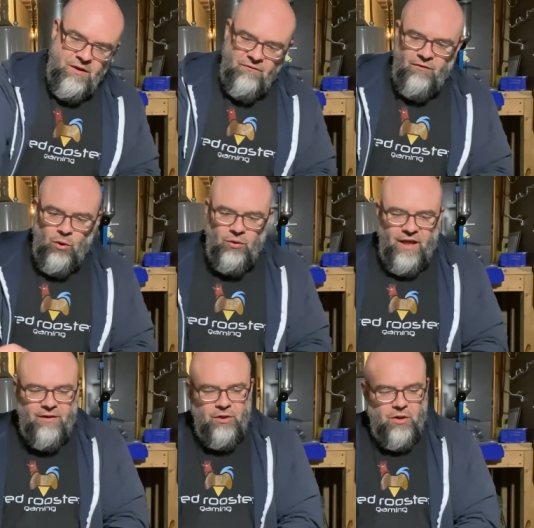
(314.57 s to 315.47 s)
faux
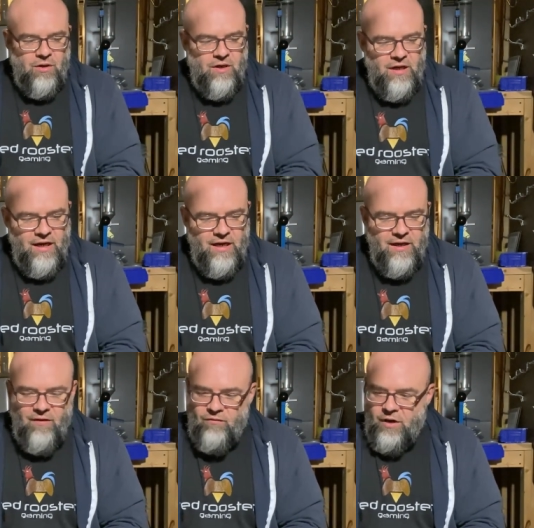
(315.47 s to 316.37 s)
leather uh,
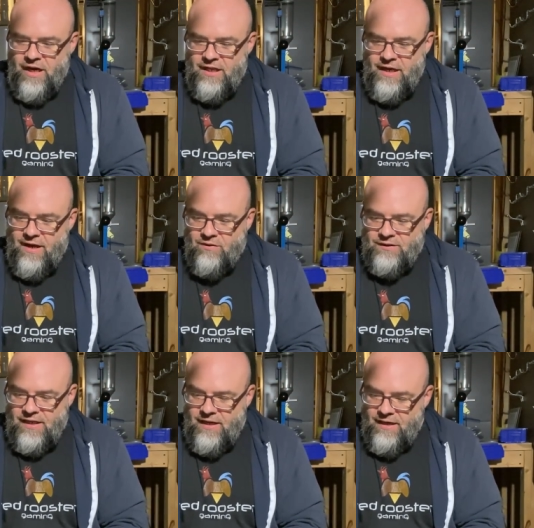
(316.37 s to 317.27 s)
covering on the
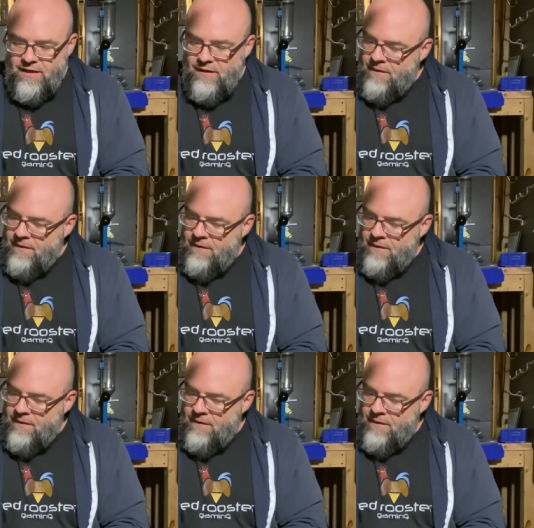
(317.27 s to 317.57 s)
outside,